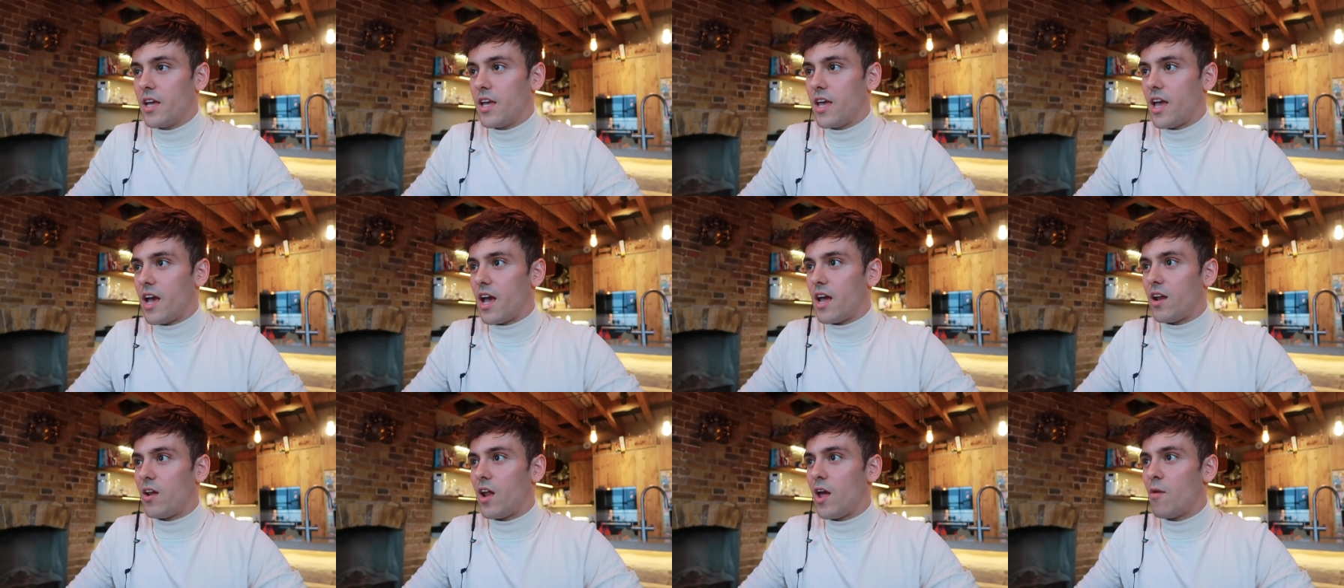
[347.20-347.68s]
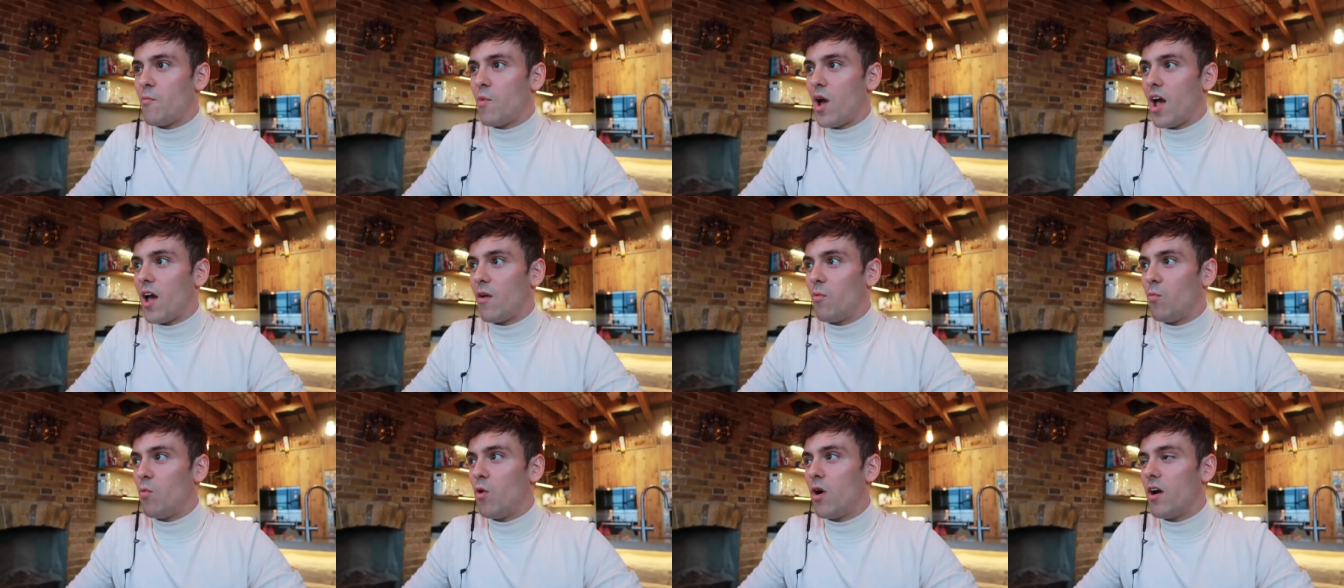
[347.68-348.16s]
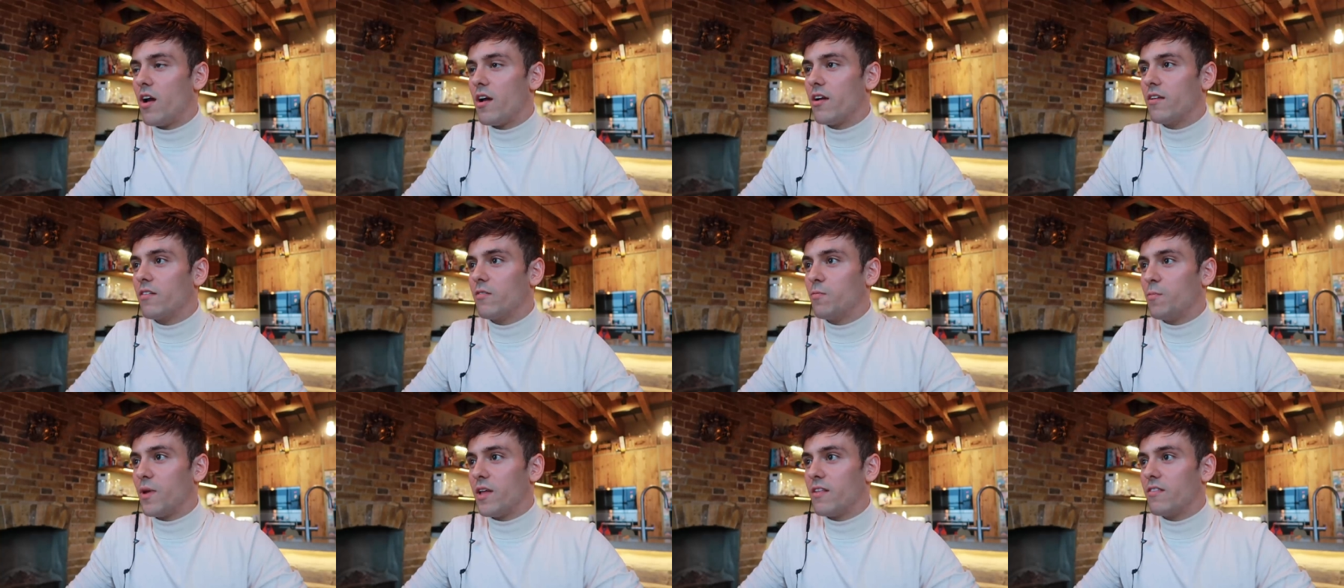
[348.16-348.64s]
Yeah, and what
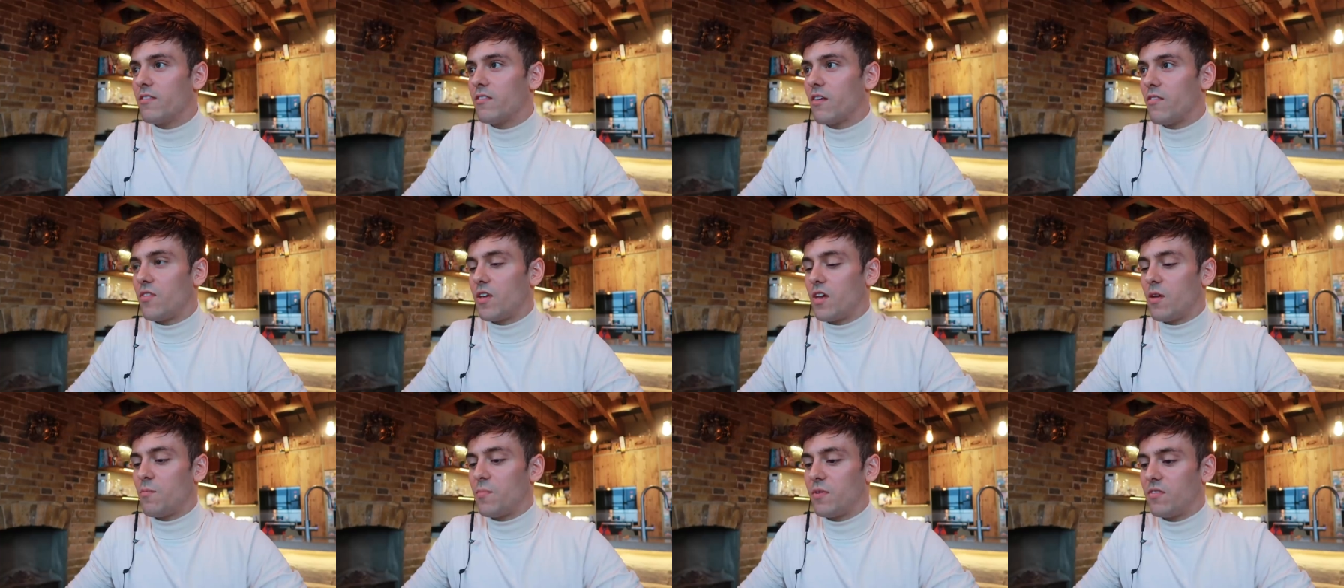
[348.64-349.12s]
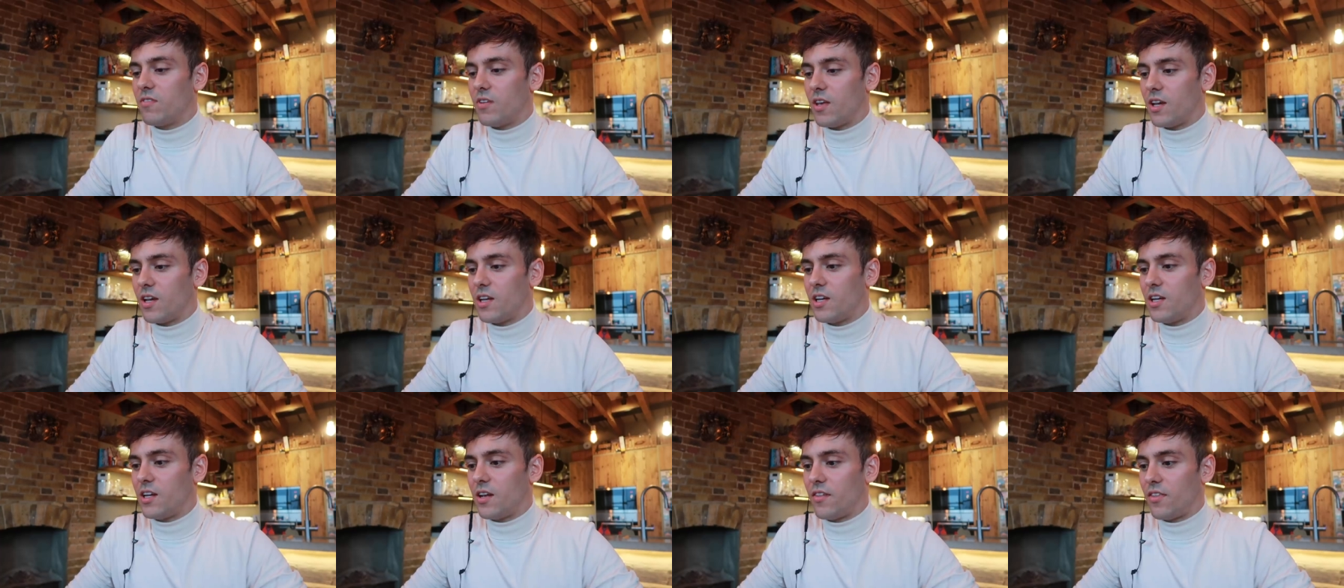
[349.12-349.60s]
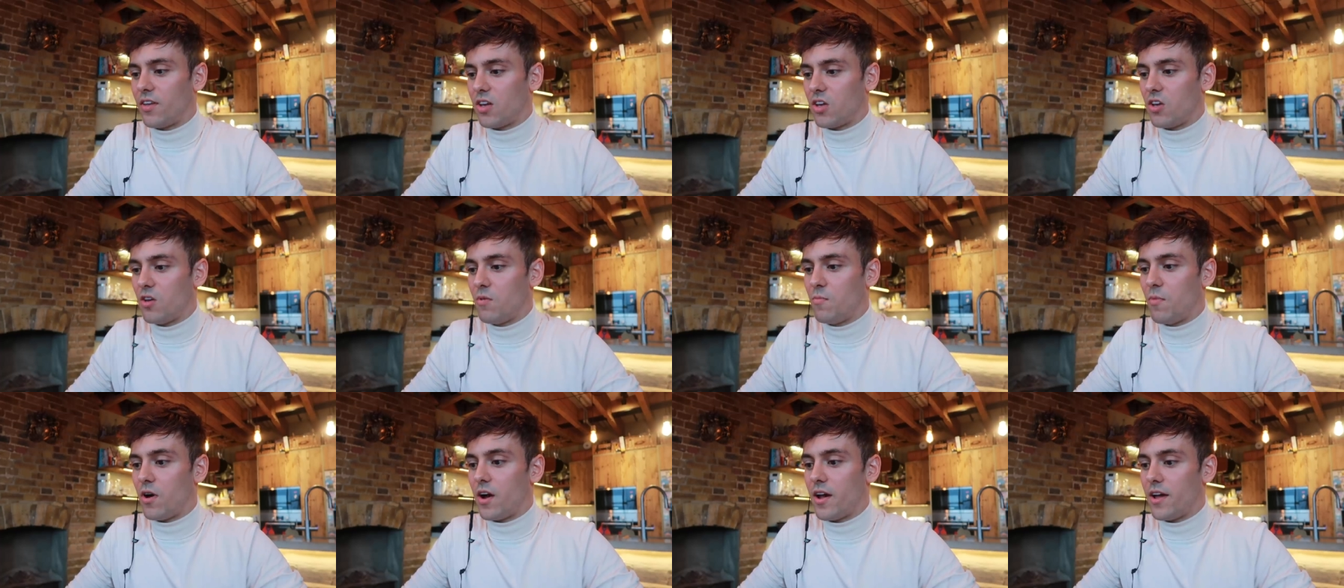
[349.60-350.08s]
has been something in particular that
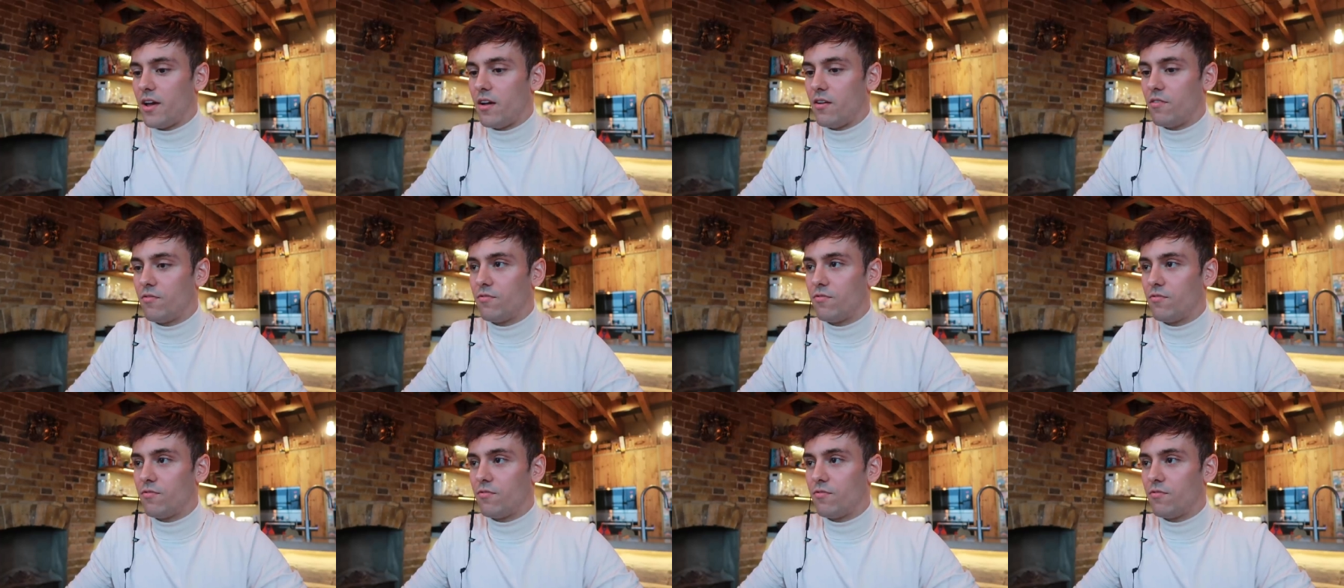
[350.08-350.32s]
you might